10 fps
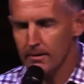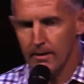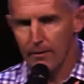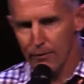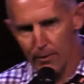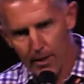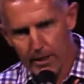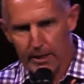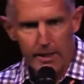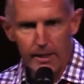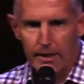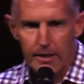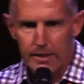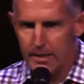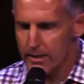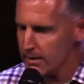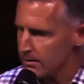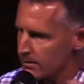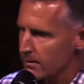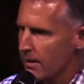then he says,
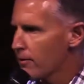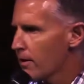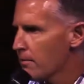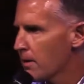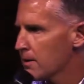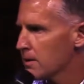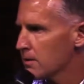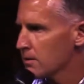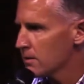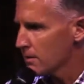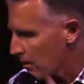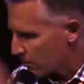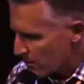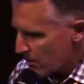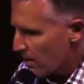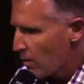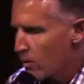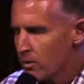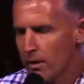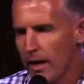everyone must, yeah, we
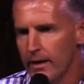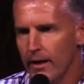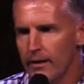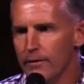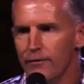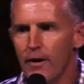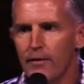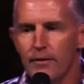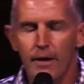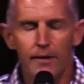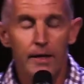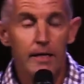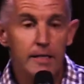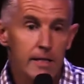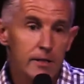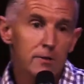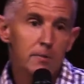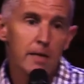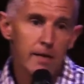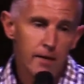all lay down at the front there. And then he says to
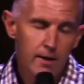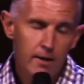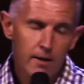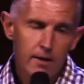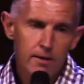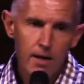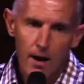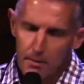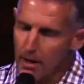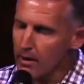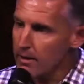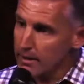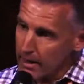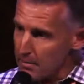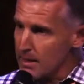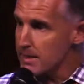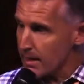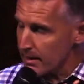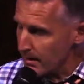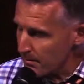me, so I'm now, and yeah, my
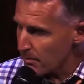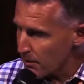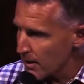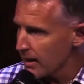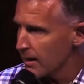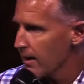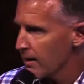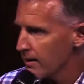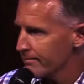son, I'm thinking like,